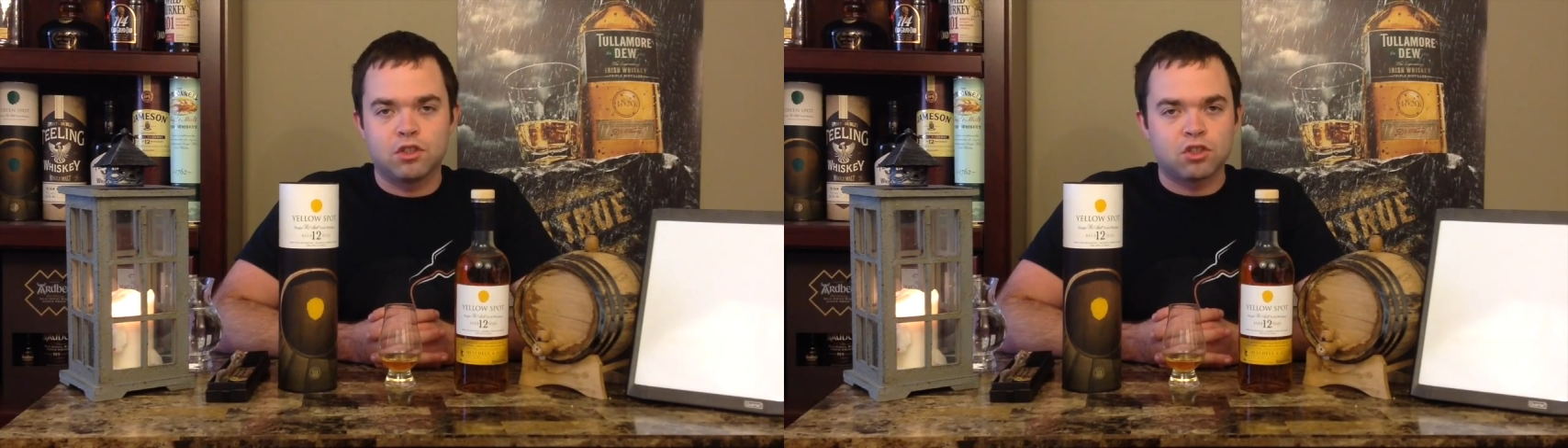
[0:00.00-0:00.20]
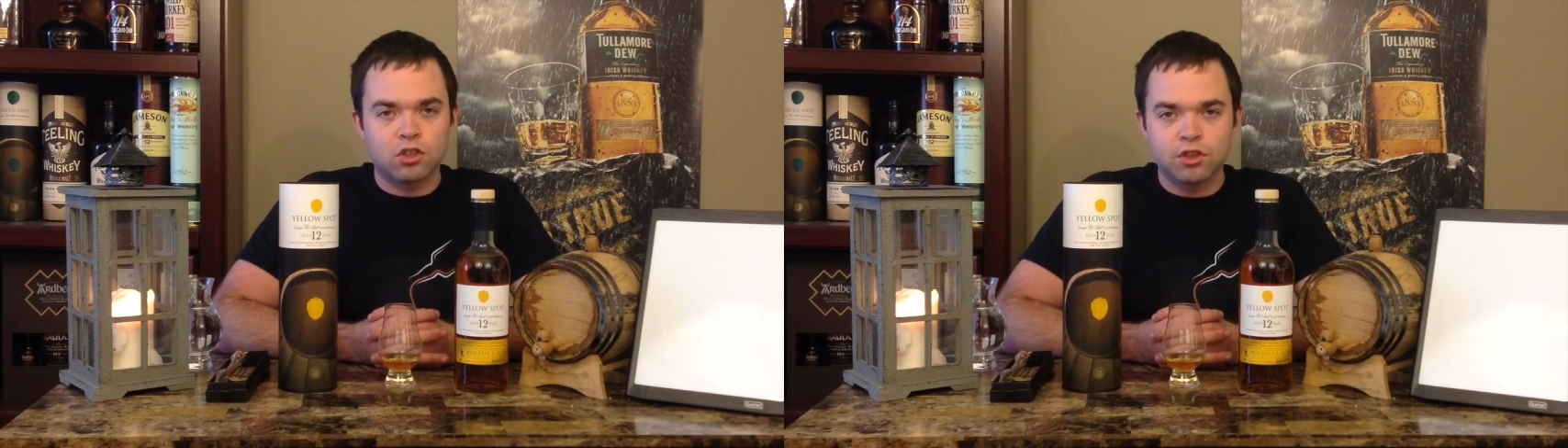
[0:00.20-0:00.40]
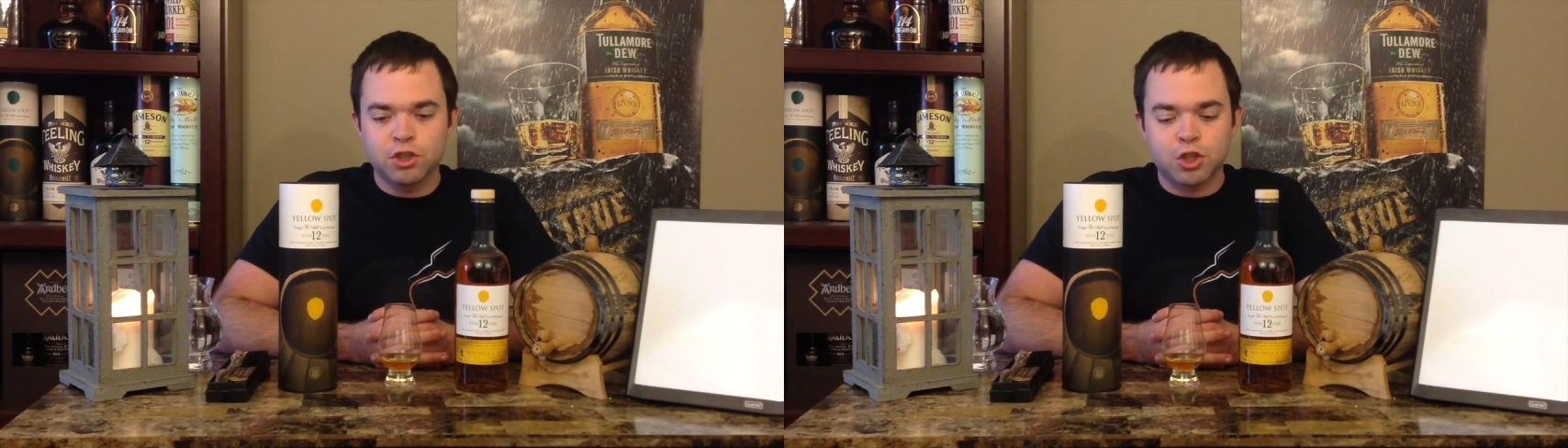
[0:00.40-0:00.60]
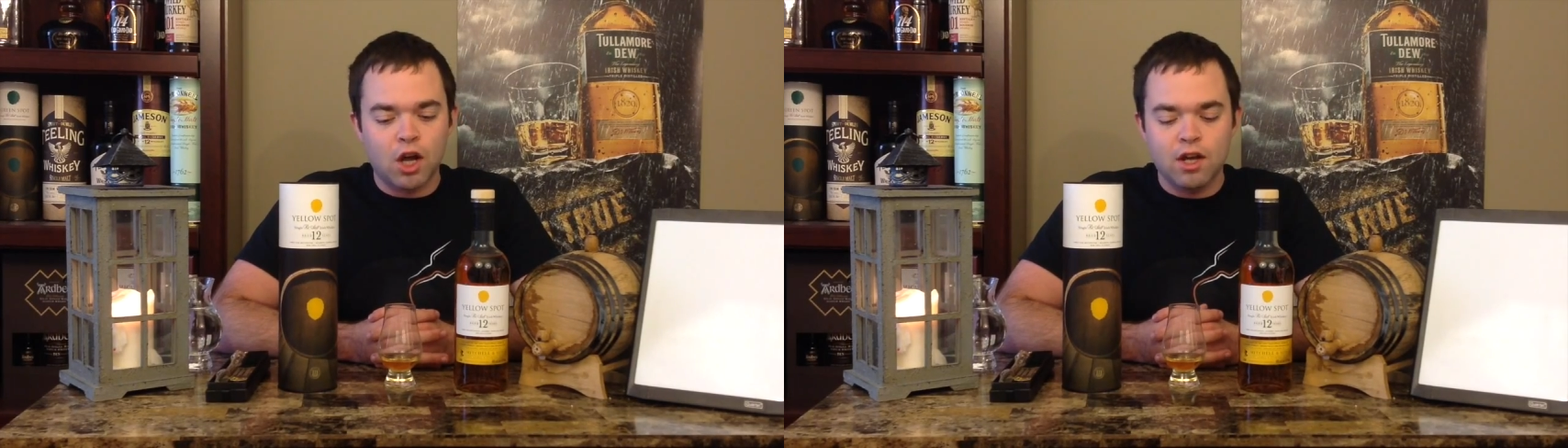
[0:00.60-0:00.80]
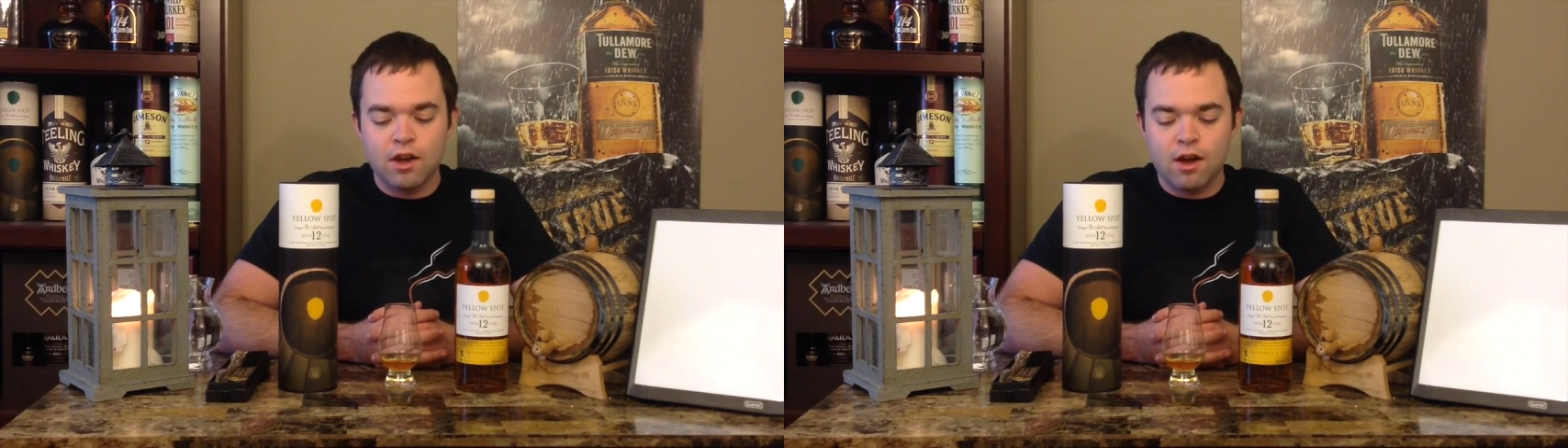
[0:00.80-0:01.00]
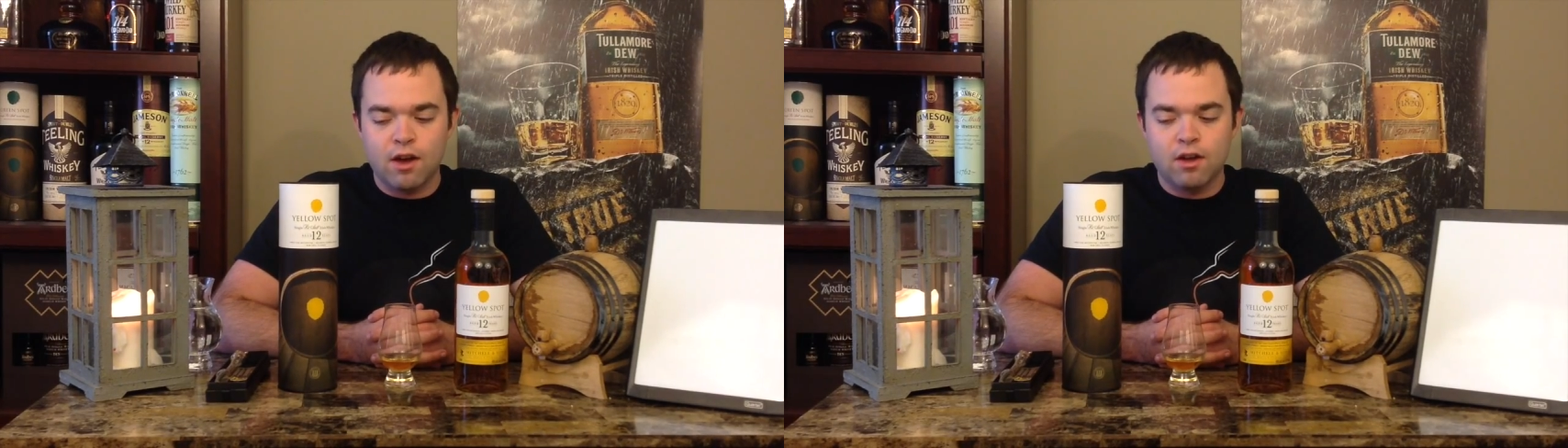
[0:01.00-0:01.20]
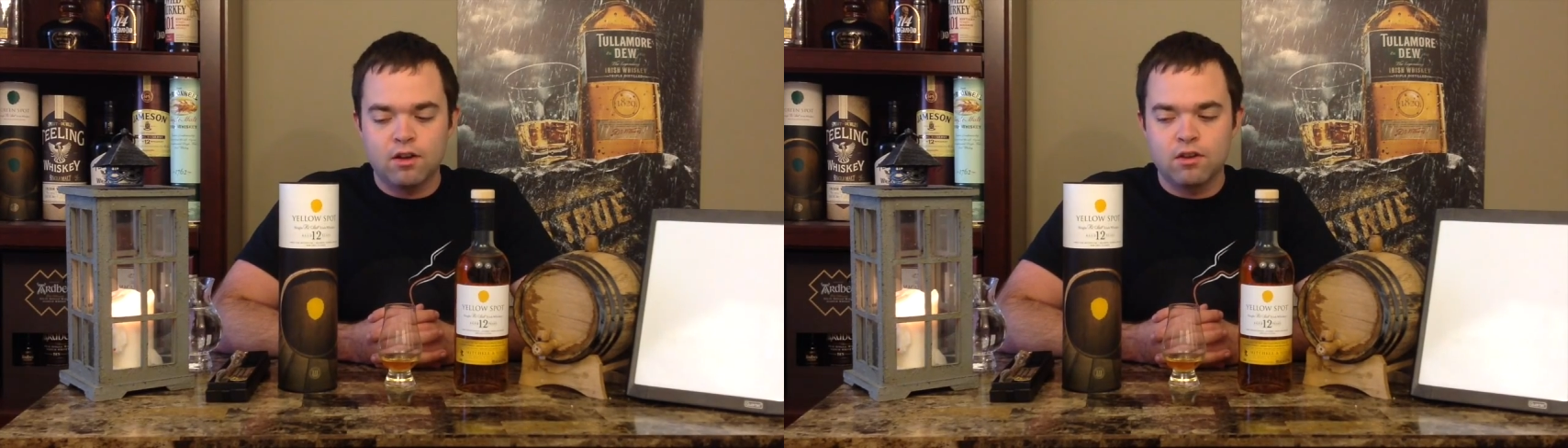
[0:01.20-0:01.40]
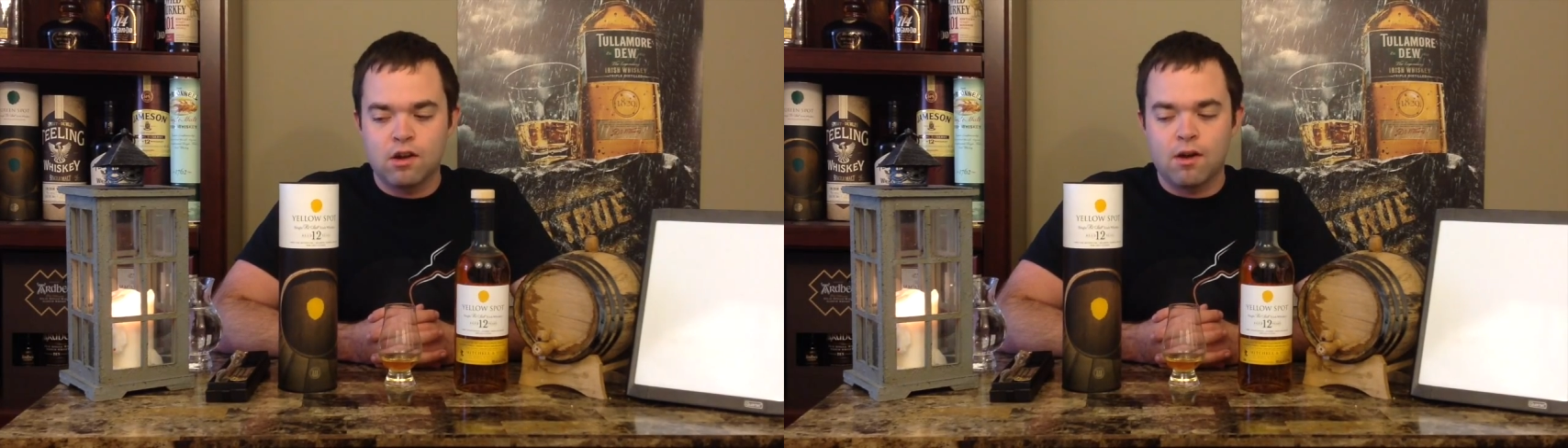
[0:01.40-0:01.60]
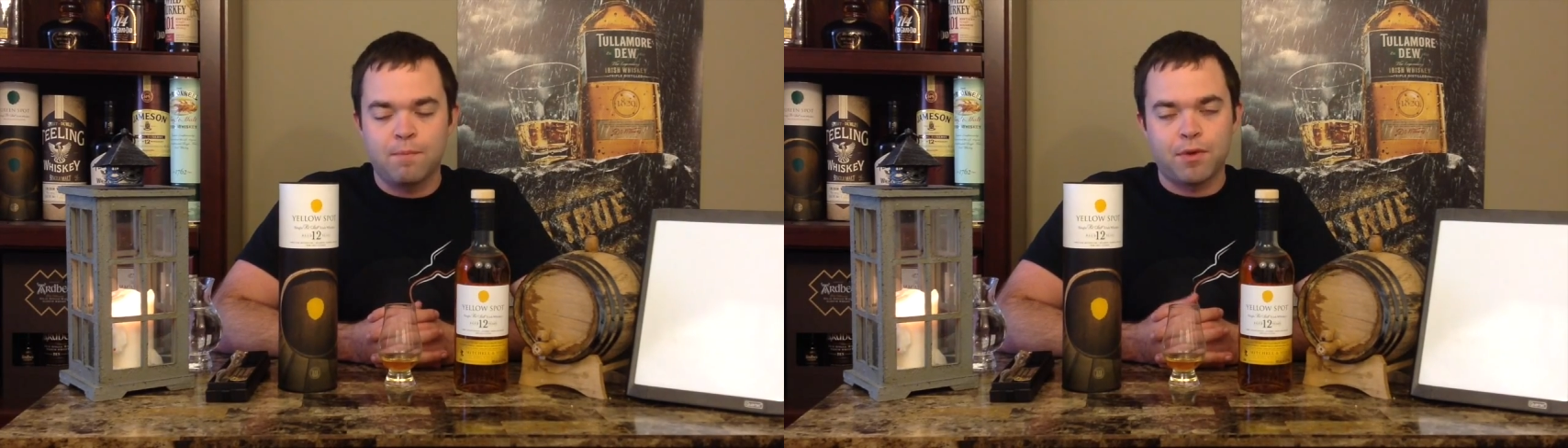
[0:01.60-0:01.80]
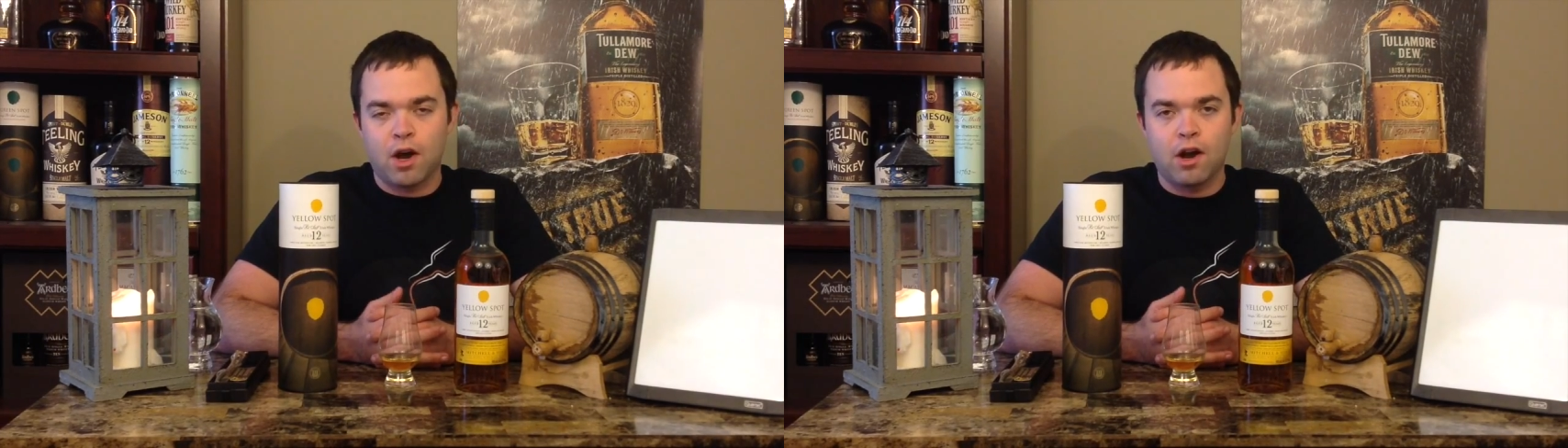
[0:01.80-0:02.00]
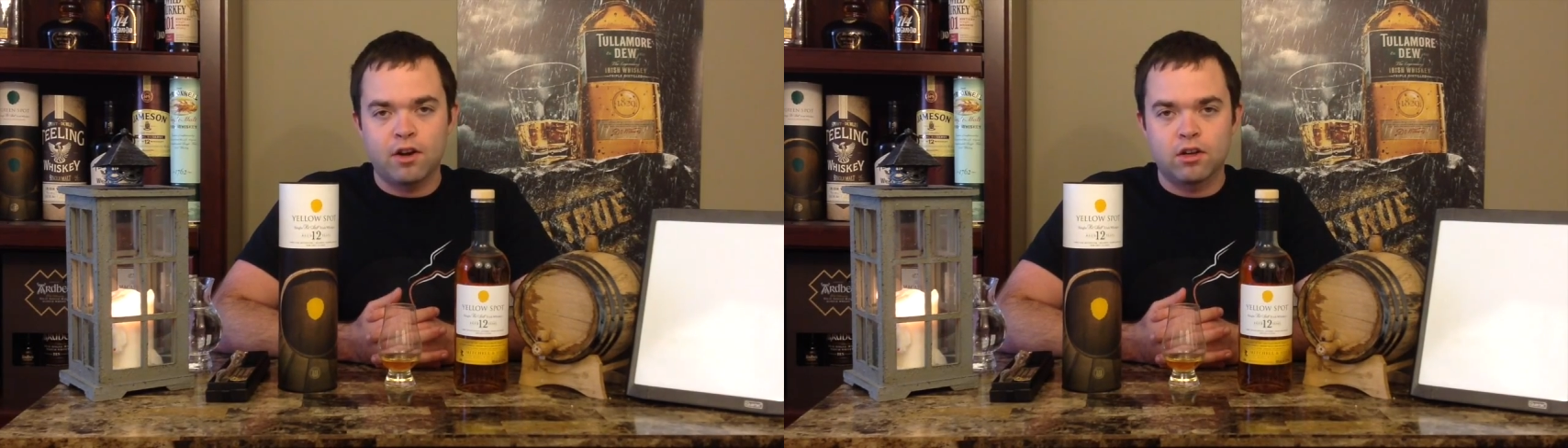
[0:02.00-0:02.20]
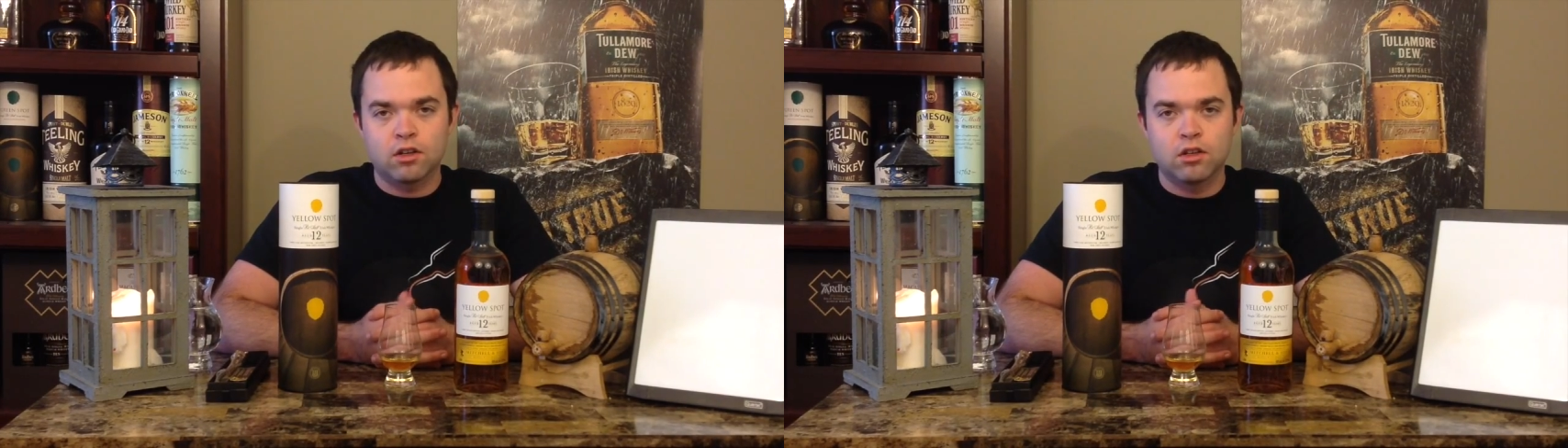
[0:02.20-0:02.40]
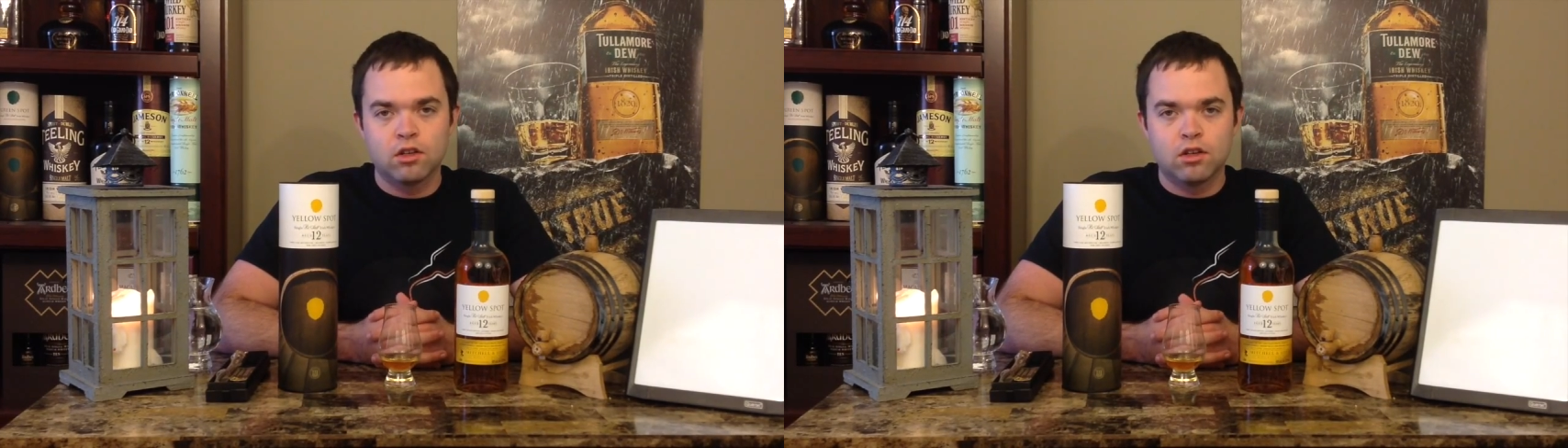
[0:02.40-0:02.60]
Certainly try it at the higher